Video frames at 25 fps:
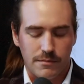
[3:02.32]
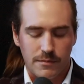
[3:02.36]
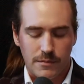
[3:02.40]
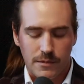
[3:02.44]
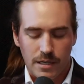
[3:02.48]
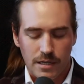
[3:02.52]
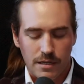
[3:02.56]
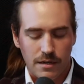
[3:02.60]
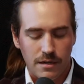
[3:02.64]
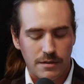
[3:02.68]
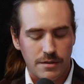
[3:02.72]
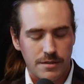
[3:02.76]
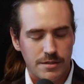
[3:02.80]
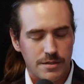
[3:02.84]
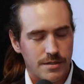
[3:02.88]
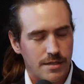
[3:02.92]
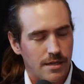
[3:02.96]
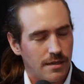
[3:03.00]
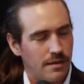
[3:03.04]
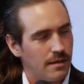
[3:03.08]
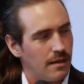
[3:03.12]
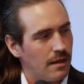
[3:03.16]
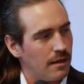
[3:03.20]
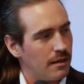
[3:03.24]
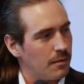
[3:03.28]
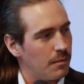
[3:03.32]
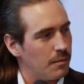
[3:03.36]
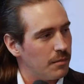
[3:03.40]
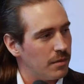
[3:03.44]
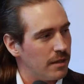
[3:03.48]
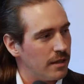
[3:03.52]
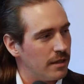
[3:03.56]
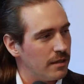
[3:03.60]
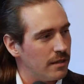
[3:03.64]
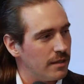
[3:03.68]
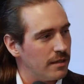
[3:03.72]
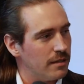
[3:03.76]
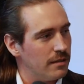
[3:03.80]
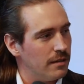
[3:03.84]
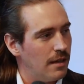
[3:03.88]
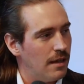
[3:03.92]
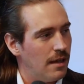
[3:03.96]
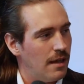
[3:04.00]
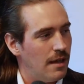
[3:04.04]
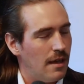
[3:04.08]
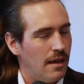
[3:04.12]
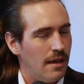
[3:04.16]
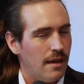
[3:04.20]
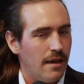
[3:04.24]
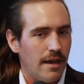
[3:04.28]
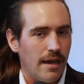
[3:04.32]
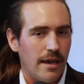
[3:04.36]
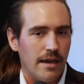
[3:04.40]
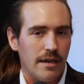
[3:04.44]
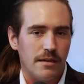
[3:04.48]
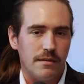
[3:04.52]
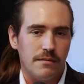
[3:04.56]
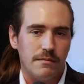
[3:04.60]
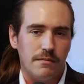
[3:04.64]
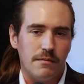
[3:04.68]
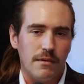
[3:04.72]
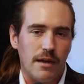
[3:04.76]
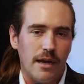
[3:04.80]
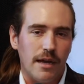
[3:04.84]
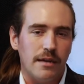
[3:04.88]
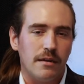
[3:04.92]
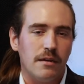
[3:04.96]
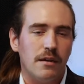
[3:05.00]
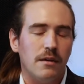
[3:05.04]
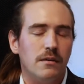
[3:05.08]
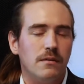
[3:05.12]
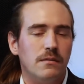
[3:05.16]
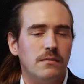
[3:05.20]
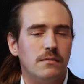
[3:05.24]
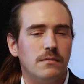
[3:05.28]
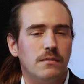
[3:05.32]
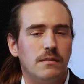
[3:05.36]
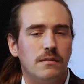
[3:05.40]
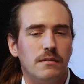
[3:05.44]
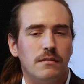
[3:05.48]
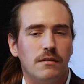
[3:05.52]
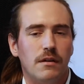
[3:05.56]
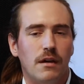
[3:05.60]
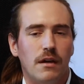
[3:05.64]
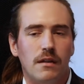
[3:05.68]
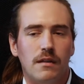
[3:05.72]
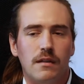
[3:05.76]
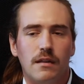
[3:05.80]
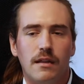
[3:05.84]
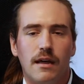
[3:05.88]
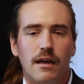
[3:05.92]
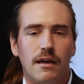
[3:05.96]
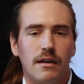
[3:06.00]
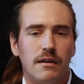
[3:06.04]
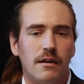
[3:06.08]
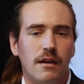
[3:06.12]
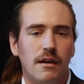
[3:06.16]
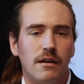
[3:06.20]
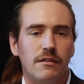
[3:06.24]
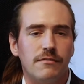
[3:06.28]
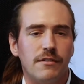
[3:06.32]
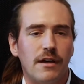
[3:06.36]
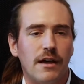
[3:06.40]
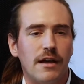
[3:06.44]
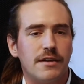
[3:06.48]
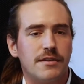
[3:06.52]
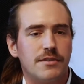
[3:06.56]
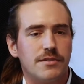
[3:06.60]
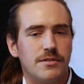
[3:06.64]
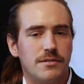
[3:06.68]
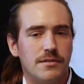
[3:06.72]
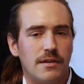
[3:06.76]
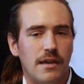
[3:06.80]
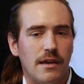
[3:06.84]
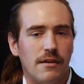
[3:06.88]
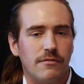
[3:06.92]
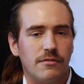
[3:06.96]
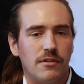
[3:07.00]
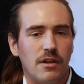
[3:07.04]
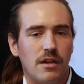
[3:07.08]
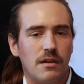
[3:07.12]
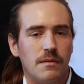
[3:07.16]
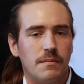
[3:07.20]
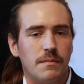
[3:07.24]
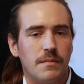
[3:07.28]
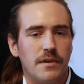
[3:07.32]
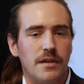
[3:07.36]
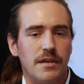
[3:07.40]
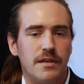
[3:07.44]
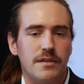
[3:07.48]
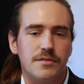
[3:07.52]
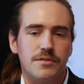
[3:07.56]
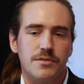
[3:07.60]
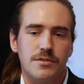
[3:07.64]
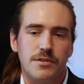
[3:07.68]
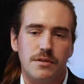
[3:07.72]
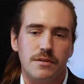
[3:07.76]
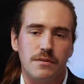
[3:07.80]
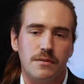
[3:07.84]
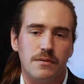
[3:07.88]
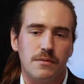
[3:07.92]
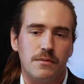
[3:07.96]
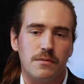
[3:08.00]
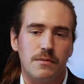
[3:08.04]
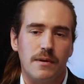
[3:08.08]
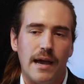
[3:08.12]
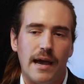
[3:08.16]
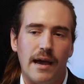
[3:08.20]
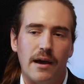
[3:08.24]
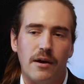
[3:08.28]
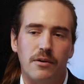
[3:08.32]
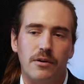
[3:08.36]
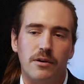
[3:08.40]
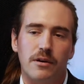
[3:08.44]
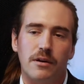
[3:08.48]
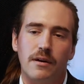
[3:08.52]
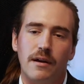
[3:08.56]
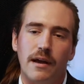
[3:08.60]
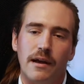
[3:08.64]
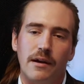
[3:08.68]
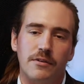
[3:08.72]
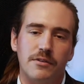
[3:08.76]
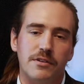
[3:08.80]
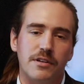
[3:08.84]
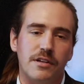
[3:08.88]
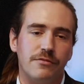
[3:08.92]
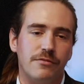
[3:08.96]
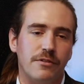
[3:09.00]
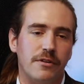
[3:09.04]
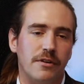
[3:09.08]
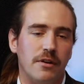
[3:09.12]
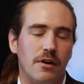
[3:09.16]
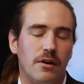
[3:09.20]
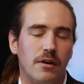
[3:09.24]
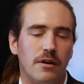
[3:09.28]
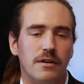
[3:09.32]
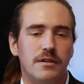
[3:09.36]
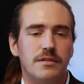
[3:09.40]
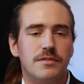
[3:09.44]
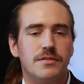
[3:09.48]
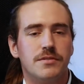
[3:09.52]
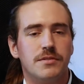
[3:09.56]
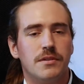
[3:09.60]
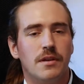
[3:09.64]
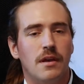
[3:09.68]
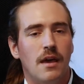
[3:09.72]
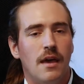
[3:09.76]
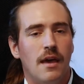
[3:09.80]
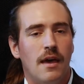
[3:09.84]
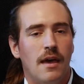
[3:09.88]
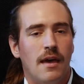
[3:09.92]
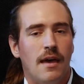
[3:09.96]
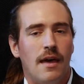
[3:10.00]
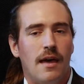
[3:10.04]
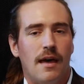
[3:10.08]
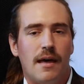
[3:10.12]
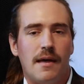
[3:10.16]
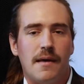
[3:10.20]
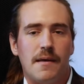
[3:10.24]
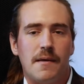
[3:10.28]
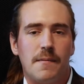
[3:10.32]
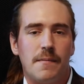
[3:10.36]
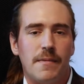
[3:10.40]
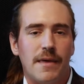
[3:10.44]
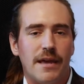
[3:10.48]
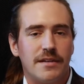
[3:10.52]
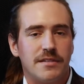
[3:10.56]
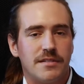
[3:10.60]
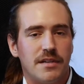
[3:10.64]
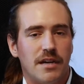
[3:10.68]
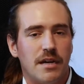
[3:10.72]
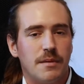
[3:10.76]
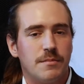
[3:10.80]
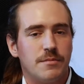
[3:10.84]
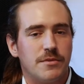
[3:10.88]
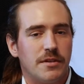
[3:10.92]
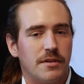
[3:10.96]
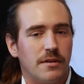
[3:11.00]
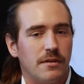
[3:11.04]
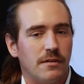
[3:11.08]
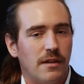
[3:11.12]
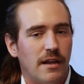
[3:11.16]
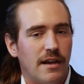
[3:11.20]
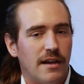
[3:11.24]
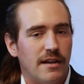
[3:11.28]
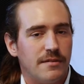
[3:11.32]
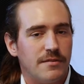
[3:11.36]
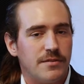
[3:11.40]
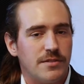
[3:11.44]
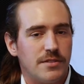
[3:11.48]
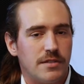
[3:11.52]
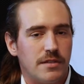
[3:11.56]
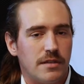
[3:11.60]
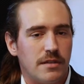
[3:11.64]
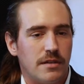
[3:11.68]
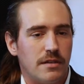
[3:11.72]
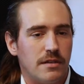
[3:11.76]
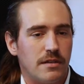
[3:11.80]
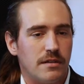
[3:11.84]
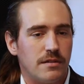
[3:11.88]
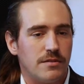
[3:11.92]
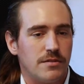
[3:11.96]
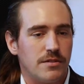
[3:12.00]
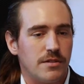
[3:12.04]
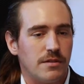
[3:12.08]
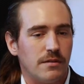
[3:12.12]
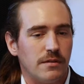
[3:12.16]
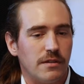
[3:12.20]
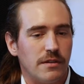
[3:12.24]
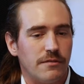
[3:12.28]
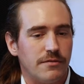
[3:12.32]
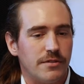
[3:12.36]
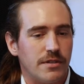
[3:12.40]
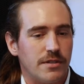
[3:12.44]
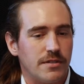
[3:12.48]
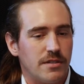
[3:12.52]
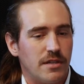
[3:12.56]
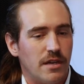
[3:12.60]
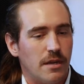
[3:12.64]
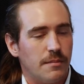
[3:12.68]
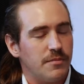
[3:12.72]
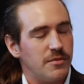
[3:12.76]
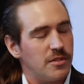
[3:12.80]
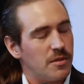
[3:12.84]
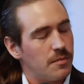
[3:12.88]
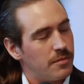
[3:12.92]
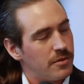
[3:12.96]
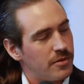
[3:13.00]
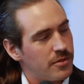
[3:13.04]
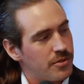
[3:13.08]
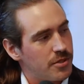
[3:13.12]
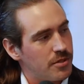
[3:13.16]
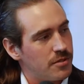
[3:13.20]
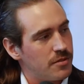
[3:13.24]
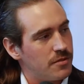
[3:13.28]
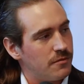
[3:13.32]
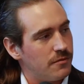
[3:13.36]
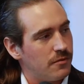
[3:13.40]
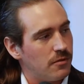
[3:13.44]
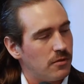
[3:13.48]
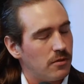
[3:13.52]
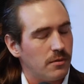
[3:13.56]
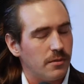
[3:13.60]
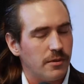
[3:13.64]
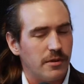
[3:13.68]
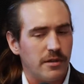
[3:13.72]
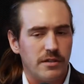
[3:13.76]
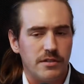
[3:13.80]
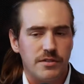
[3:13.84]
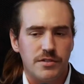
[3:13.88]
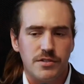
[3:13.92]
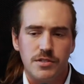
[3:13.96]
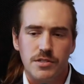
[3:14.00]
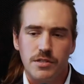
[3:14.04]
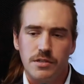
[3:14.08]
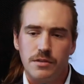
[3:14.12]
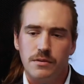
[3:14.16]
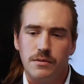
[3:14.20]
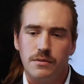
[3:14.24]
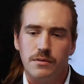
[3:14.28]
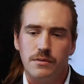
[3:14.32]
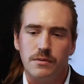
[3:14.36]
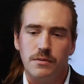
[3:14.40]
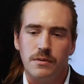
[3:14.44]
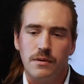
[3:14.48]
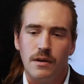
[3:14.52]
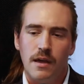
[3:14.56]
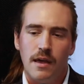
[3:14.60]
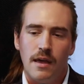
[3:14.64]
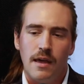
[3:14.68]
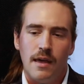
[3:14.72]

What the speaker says: Can understand that completely. And I know a lot of us have come into our different arts at times in our lives to lift us up, to push us forward, to